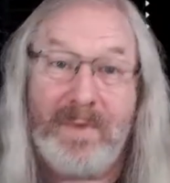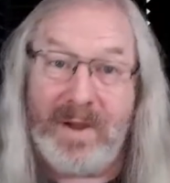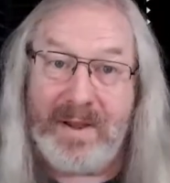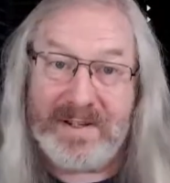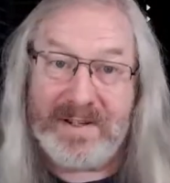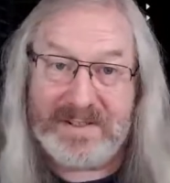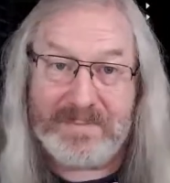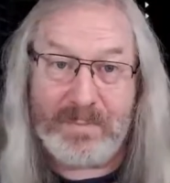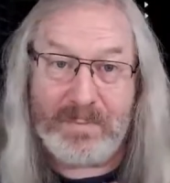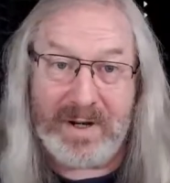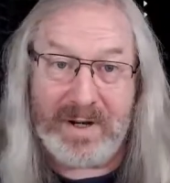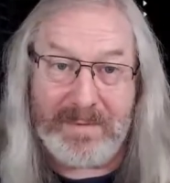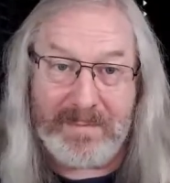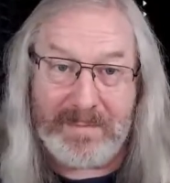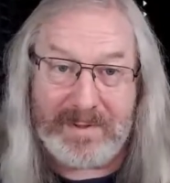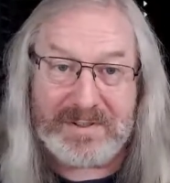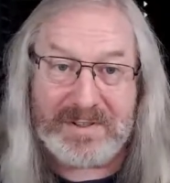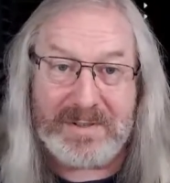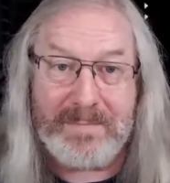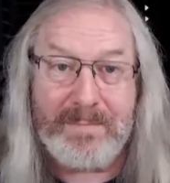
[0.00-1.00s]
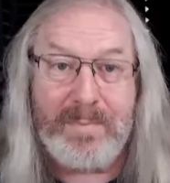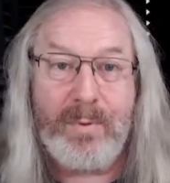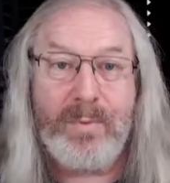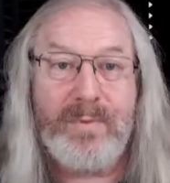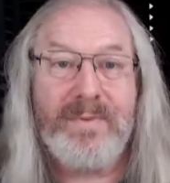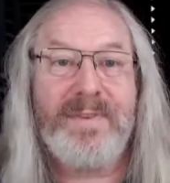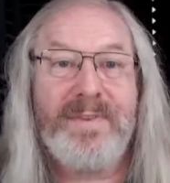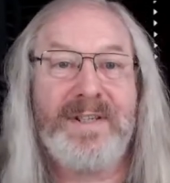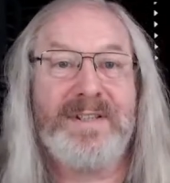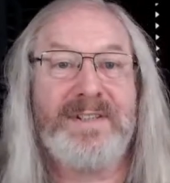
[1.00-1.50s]
Right? It's one of the most
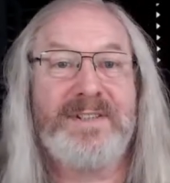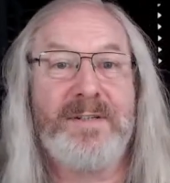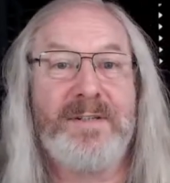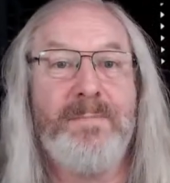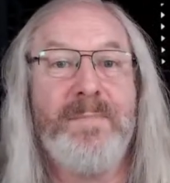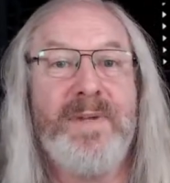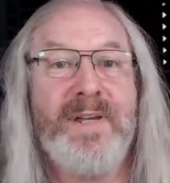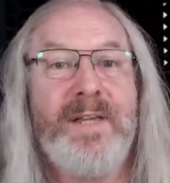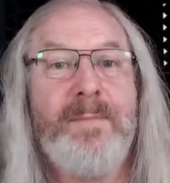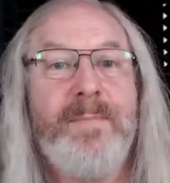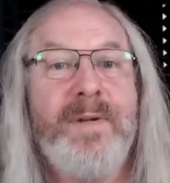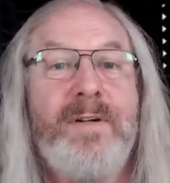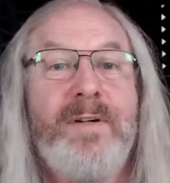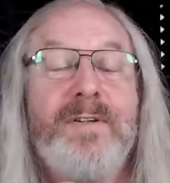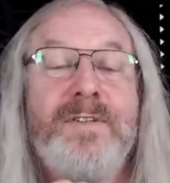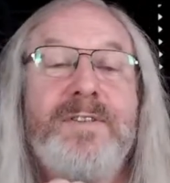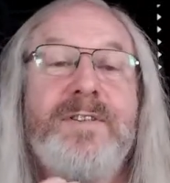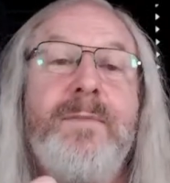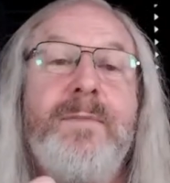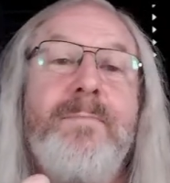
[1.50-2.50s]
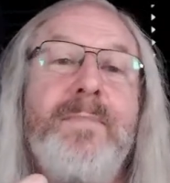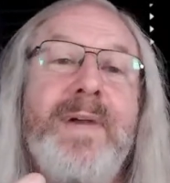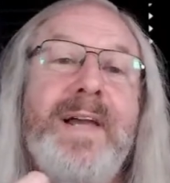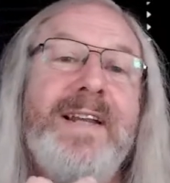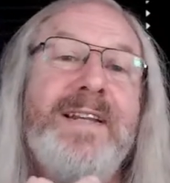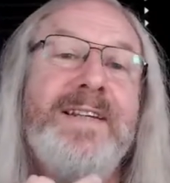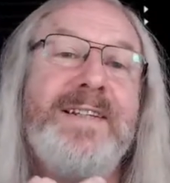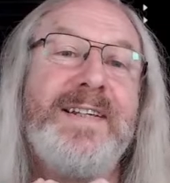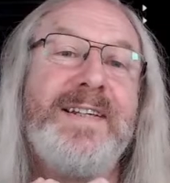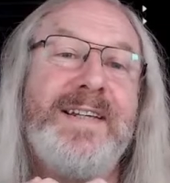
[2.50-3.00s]
important things to me, because the
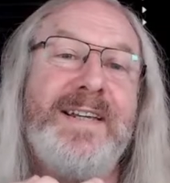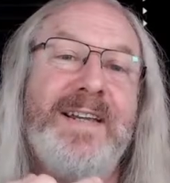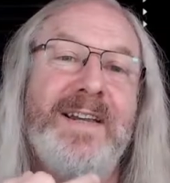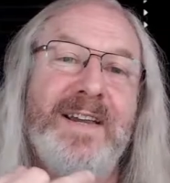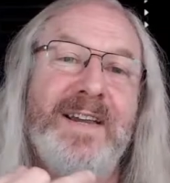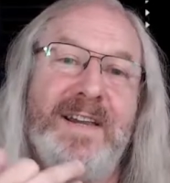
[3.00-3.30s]
melody